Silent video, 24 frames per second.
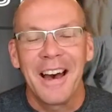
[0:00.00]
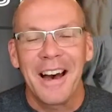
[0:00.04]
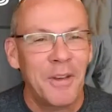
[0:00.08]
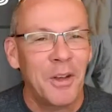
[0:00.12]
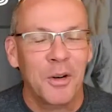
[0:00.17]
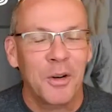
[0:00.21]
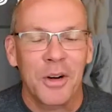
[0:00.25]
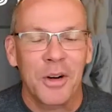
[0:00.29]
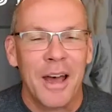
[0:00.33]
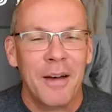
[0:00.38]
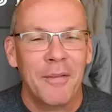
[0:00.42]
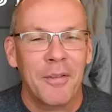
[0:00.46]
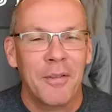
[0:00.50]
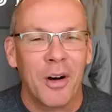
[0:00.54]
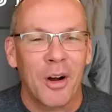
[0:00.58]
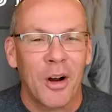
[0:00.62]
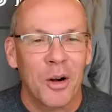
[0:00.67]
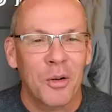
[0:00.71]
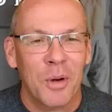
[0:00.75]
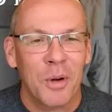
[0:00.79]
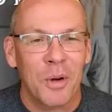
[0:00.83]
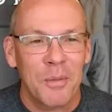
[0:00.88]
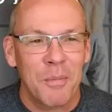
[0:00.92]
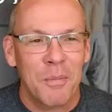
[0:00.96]
If you don't
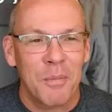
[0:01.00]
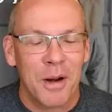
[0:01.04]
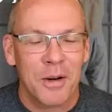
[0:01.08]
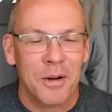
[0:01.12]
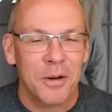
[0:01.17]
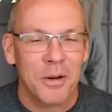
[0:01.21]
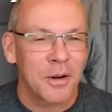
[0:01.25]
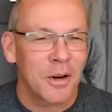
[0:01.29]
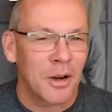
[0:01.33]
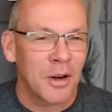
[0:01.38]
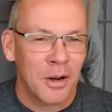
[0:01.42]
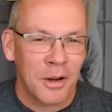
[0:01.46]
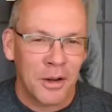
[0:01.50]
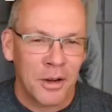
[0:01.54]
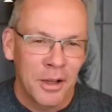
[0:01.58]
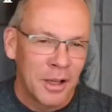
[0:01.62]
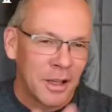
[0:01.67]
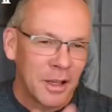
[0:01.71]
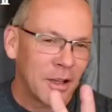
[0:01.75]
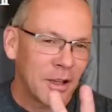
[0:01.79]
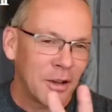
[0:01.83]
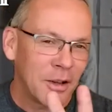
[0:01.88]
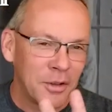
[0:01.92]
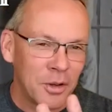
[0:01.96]
have a heart rate monitor at
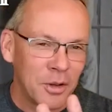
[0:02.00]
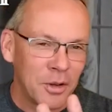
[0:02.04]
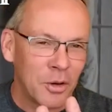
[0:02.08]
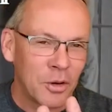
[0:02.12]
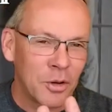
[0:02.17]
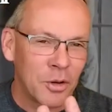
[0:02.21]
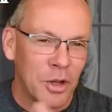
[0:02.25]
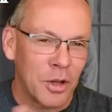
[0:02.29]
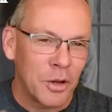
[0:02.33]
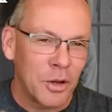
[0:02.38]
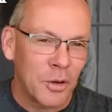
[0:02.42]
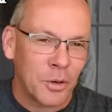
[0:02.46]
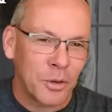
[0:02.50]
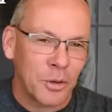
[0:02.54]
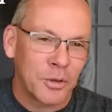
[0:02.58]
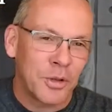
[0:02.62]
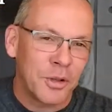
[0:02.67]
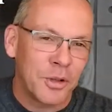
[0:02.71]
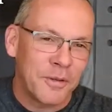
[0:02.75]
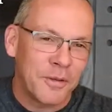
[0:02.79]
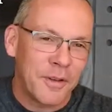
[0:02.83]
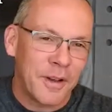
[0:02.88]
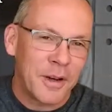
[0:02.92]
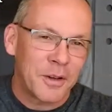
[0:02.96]
all, you know, the old good
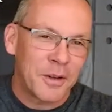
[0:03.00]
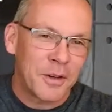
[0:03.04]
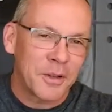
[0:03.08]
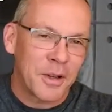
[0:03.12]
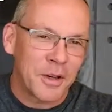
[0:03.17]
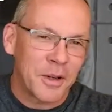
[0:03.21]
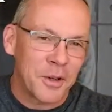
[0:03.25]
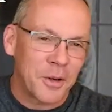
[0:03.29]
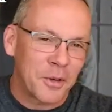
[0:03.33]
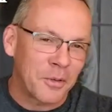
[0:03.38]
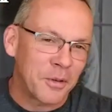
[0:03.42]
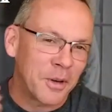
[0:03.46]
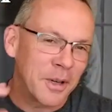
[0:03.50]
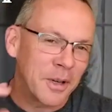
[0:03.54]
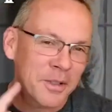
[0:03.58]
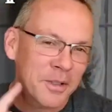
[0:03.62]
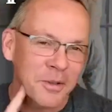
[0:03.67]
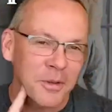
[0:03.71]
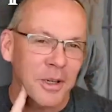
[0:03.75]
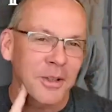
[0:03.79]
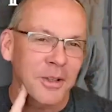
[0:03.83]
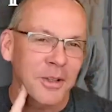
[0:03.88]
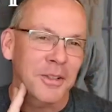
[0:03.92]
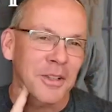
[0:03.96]
old two fingers on your
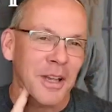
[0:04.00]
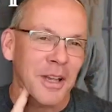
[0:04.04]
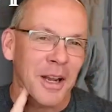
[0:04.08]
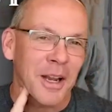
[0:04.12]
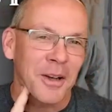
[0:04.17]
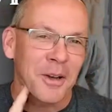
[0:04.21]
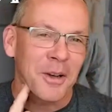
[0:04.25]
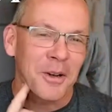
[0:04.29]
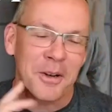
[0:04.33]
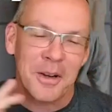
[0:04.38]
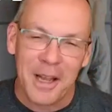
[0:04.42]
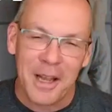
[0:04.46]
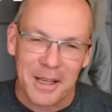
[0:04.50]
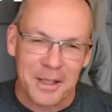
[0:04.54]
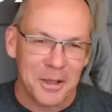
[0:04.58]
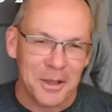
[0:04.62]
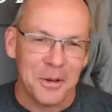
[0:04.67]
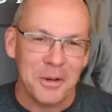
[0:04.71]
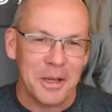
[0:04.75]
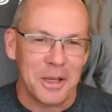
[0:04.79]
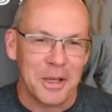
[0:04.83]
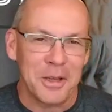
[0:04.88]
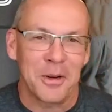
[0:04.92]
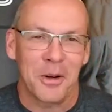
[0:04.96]
wrist or on the side of your
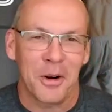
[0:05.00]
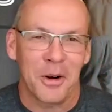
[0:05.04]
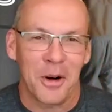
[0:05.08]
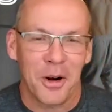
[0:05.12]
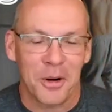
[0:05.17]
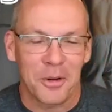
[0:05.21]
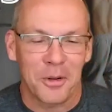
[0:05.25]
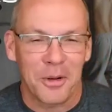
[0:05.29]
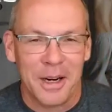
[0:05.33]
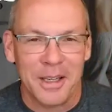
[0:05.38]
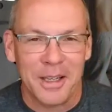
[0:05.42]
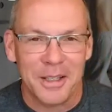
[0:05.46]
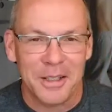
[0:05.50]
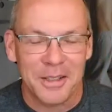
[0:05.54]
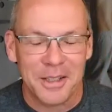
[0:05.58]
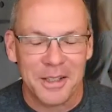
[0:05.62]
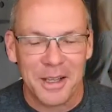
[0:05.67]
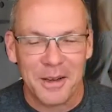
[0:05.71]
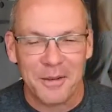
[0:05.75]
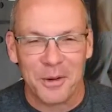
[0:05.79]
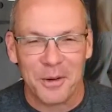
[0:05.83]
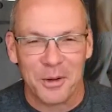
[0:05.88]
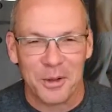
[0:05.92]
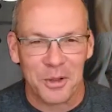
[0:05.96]
neck, you can get your heart rate to
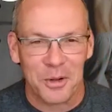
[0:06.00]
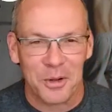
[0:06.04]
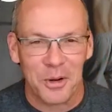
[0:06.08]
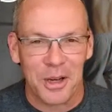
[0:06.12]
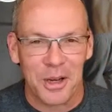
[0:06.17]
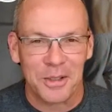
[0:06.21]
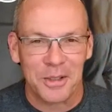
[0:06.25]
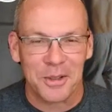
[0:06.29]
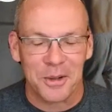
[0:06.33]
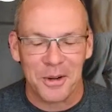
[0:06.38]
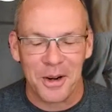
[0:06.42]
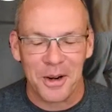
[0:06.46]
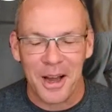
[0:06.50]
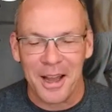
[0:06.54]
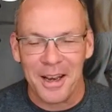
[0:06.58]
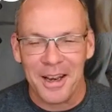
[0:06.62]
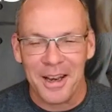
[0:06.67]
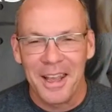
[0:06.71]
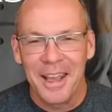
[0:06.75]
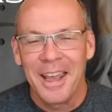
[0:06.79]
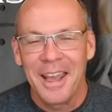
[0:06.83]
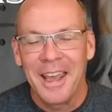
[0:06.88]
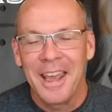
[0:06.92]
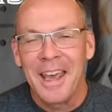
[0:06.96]
see if you're stressed or
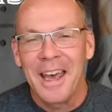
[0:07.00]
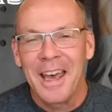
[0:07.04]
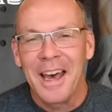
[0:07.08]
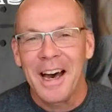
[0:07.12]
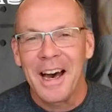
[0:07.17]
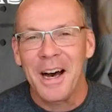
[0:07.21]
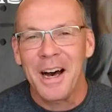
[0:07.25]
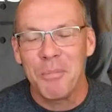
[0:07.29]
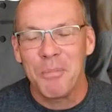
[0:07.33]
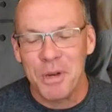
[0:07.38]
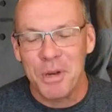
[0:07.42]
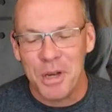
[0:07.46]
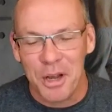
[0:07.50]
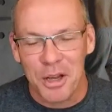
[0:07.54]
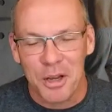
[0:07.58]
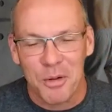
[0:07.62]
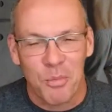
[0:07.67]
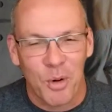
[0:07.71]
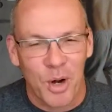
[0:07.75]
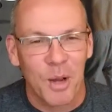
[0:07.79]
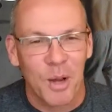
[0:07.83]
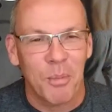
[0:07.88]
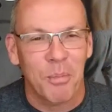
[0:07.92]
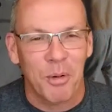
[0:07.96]
not. But no,
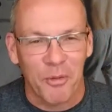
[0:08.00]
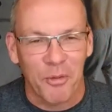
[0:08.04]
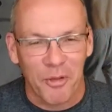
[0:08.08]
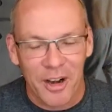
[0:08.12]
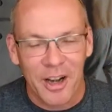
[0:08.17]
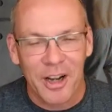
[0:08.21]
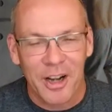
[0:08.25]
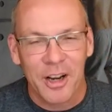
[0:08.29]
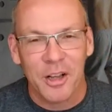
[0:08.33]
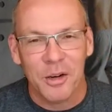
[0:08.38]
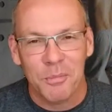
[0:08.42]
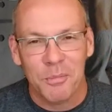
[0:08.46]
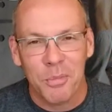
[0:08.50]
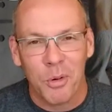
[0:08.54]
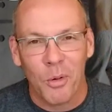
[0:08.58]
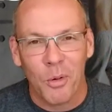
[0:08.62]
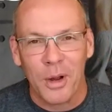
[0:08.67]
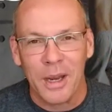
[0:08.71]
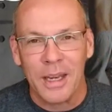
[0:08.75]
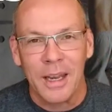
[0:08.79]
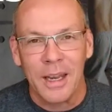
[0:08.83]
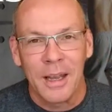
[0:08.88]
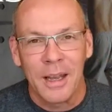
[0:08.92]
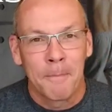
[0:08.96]
you bring up a very good
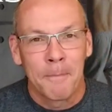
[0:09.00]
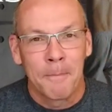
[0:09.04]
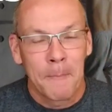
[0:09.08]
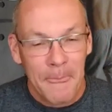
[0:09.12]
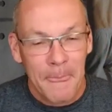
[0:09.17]
point.